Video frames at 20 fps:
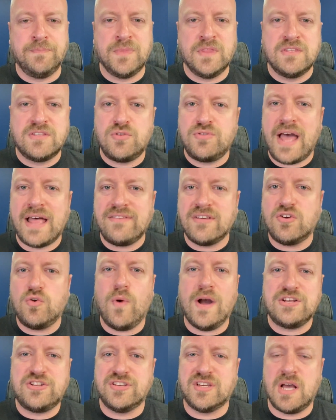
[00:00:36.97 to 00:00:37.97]
So that's a
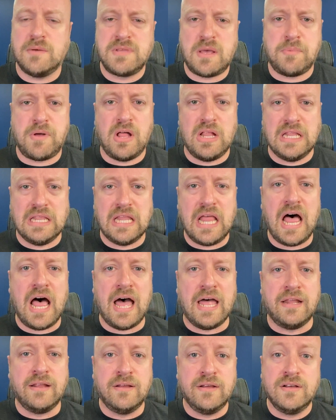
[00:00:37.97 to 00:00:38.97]
question that comes up a
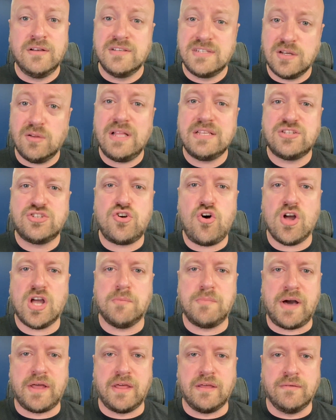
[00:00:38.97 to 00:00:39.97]
lot. So let's talk
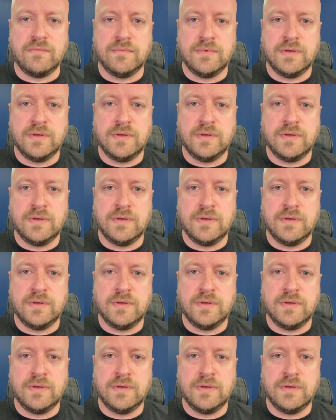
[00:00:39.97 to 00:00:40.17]
about it.